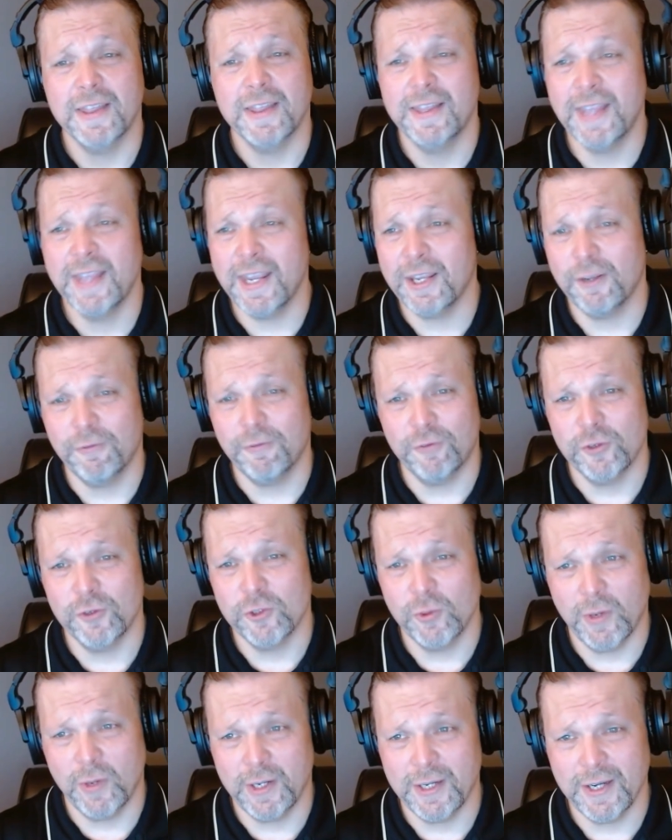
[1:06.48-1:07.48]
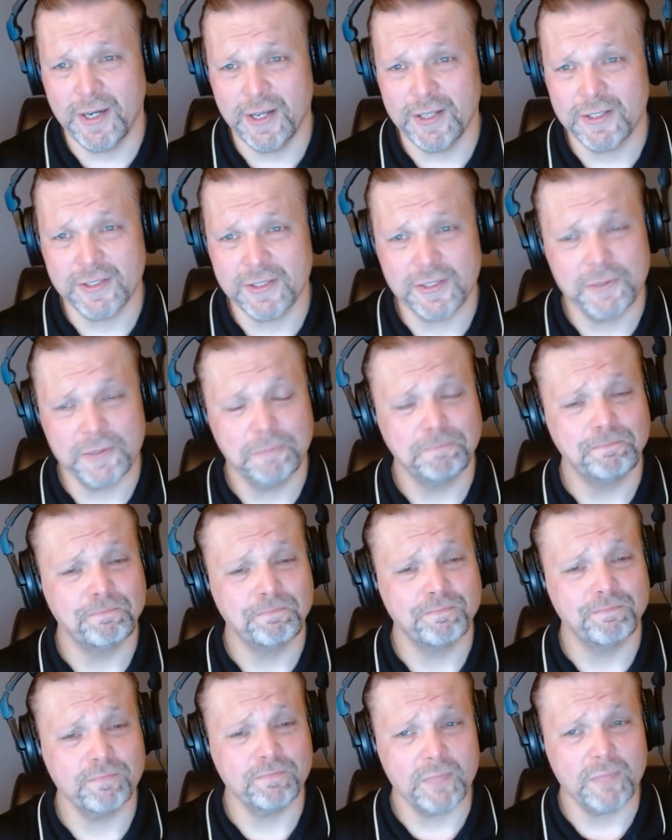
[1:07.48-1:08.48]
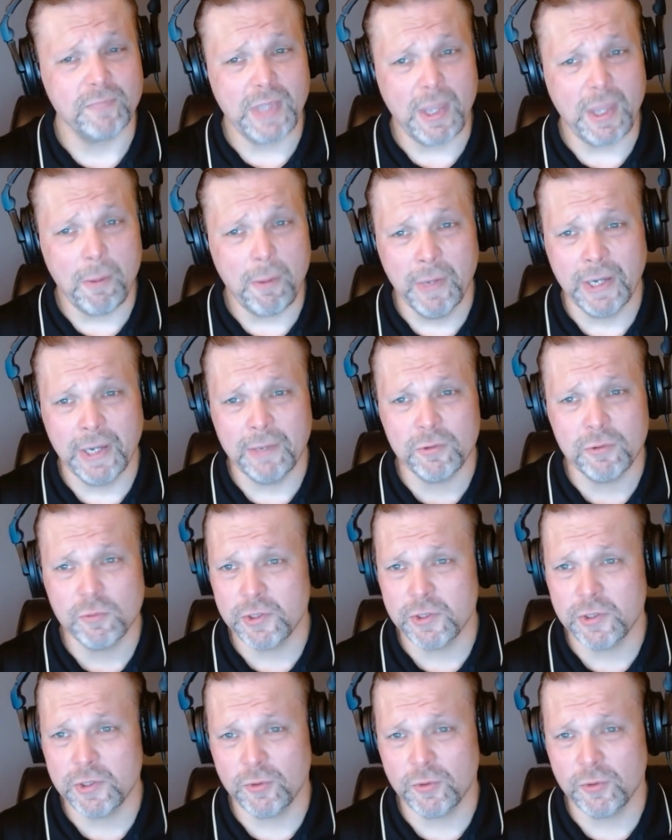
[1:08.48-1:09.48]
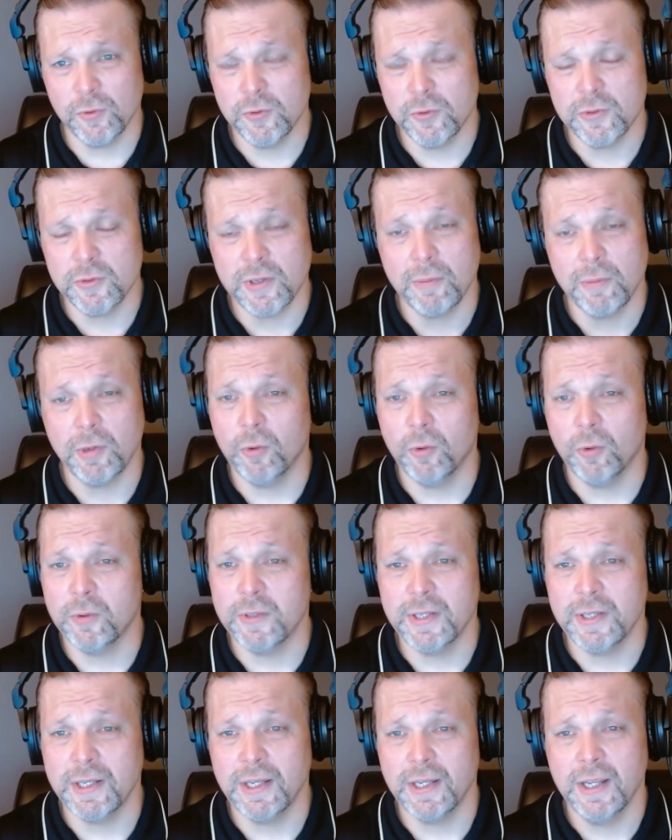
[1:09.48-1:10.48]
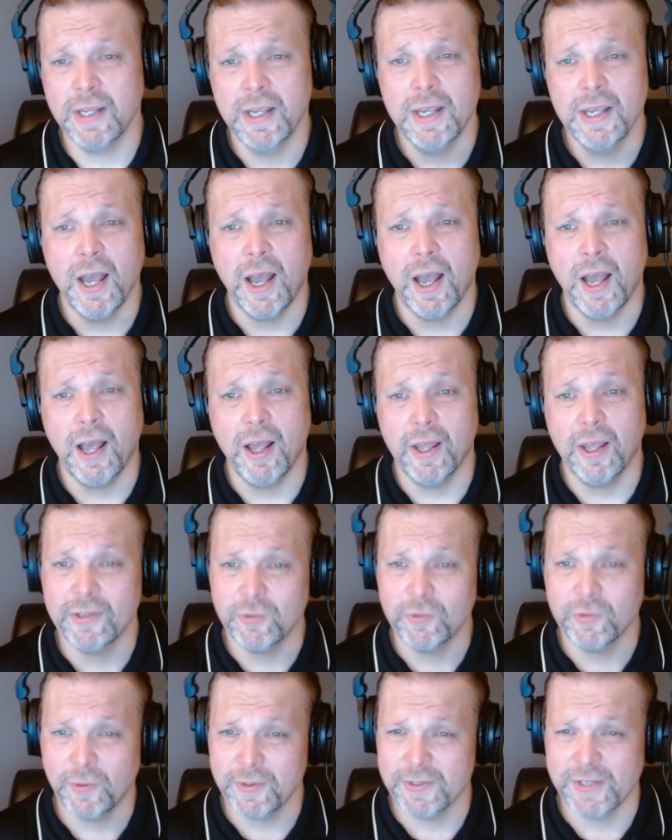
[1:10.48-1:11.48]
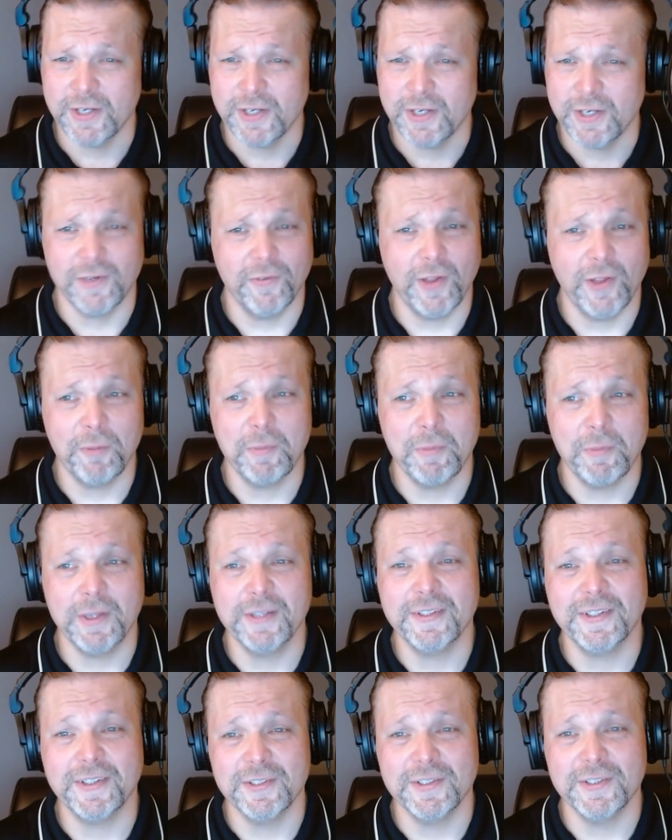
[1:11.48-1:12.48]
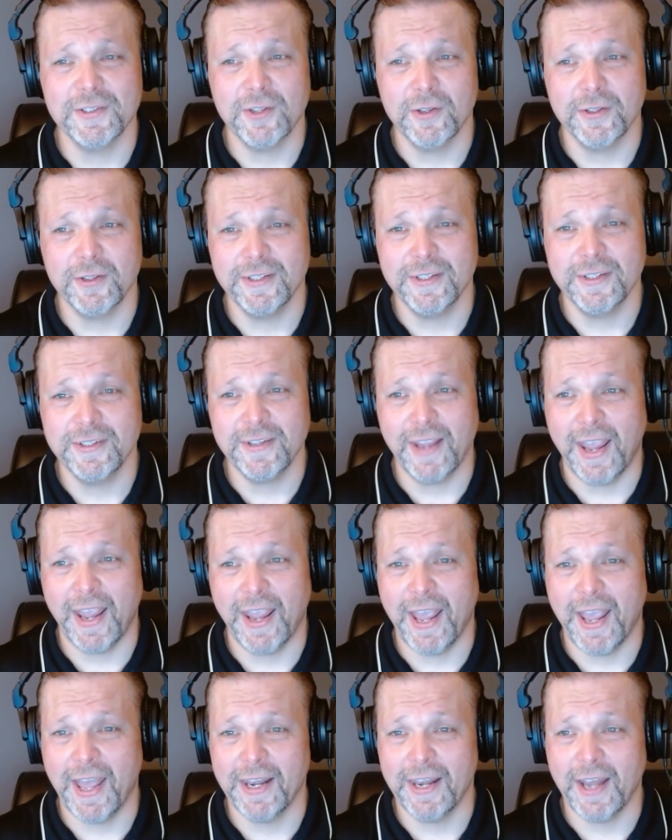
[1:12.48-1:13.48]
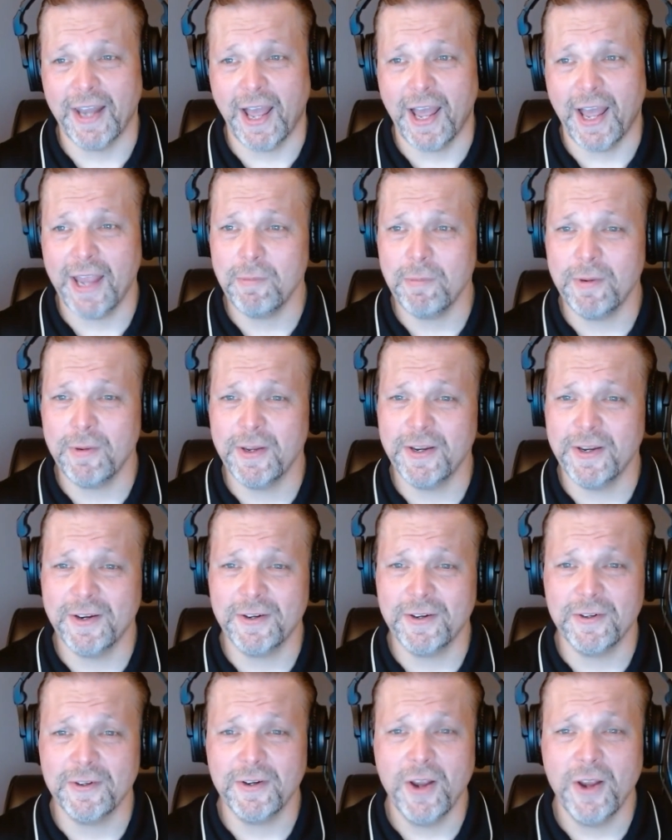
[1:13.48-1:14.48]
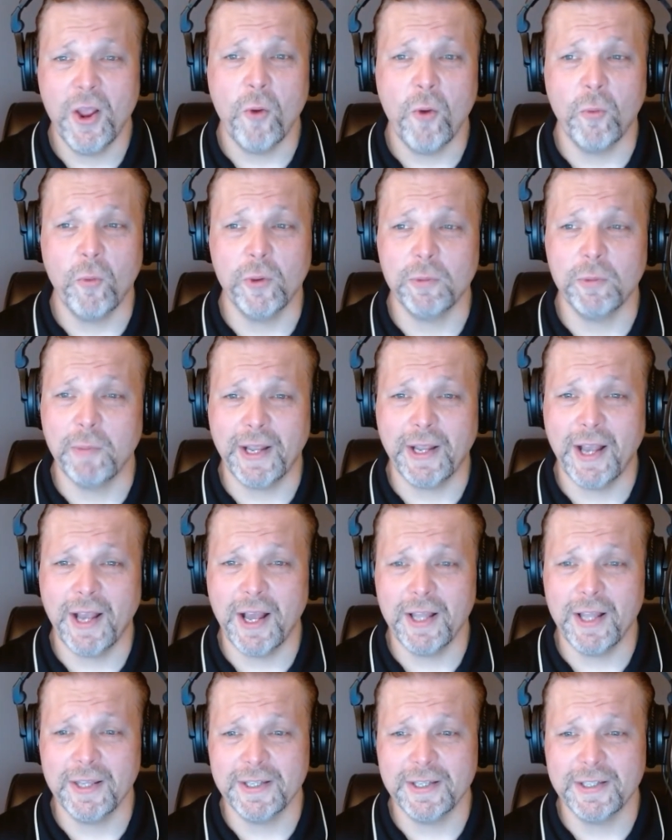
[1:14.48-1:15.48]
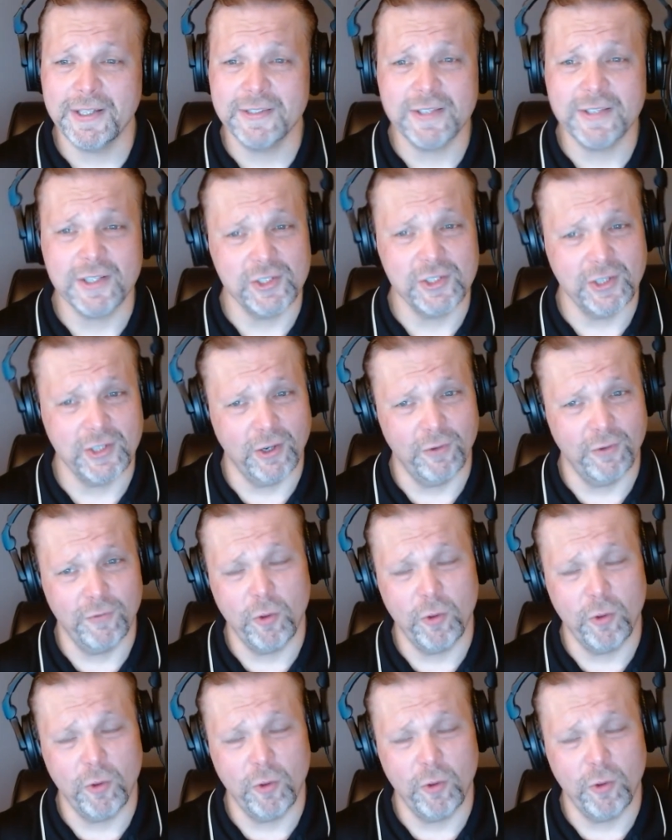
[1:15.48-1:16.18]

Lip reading: Thank you for joining us. My name is Rich Cruz. I'm an OD, it's Organizational Development Consultant, and I'm here with my colleagues, Cheryl